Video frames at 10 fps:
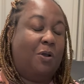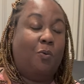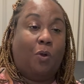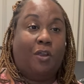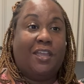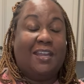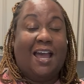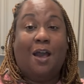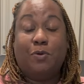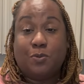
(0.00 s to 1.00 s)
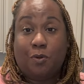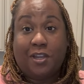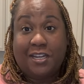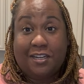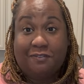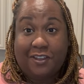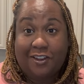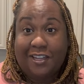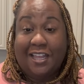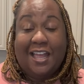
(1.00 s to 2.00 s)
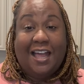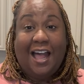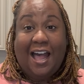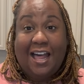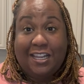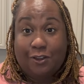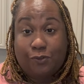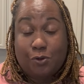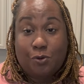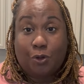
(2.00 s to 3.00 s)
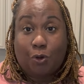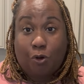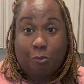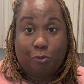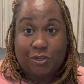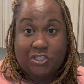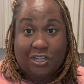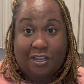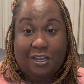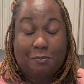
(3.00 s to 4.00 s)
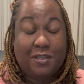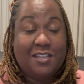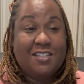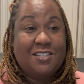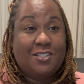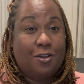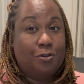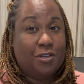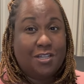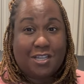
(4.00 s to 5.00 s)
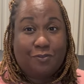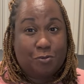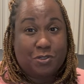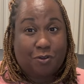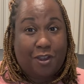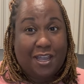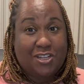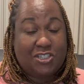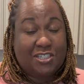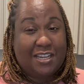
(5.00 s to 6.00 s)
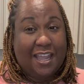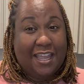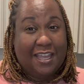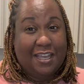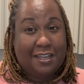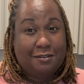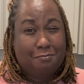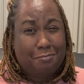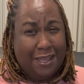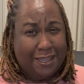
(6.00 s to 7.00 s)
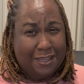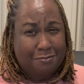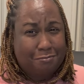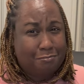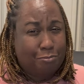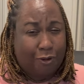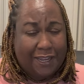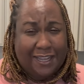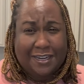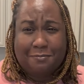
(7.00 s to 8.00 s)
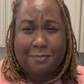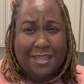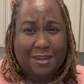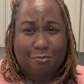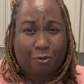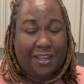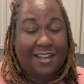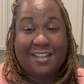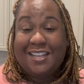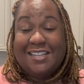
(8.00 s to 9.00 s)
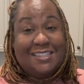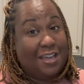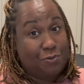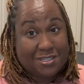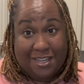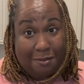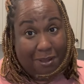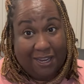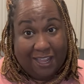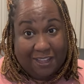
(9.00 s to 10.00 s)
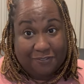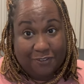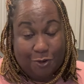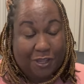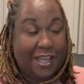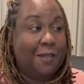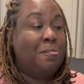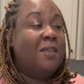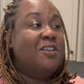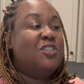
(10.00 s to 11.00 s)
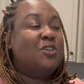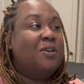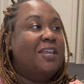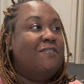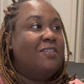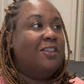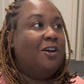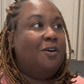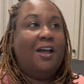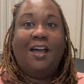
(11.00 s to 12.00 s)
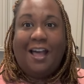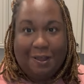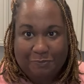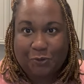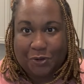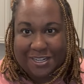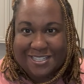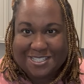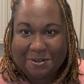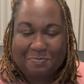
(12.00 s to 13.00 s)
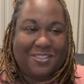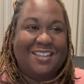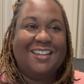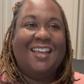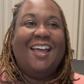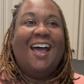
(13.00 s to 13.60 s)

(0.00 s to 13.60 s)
working. I was working in a very high-level corporate job. So cooking from scratch and baking bread and making bread, that was not my life, okay? So even though I'm 40-something,